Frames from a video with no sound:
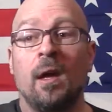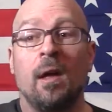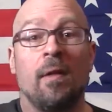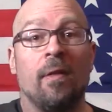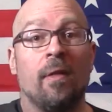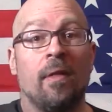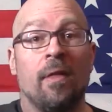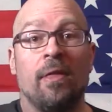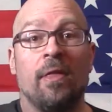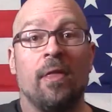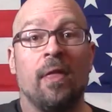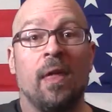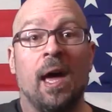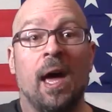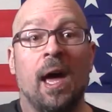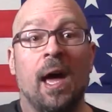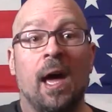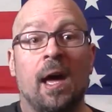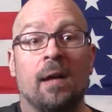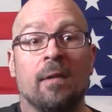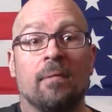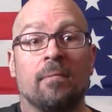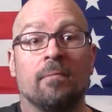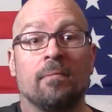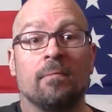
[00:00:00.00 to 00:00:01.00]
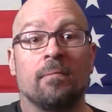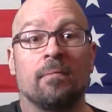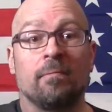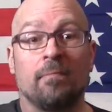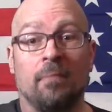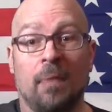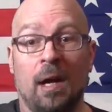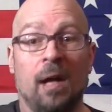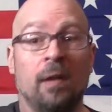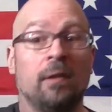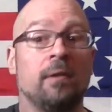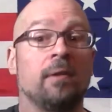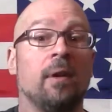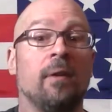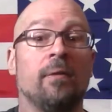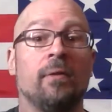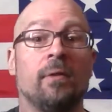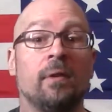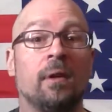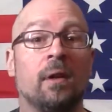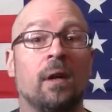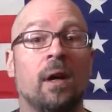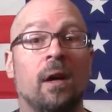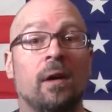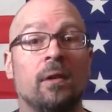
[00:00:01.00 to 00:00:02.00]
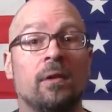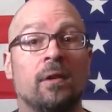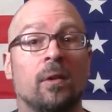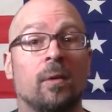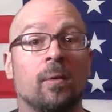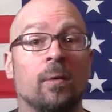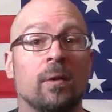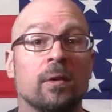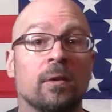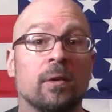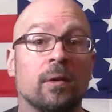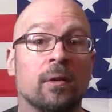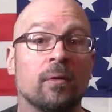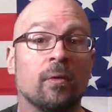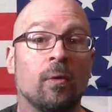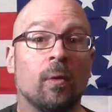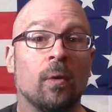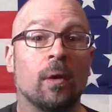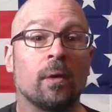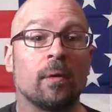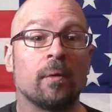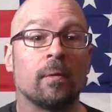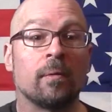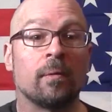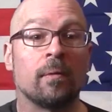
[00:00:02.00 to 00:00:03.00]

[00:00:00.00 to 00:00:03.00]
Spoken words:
that I suffered the consequences for.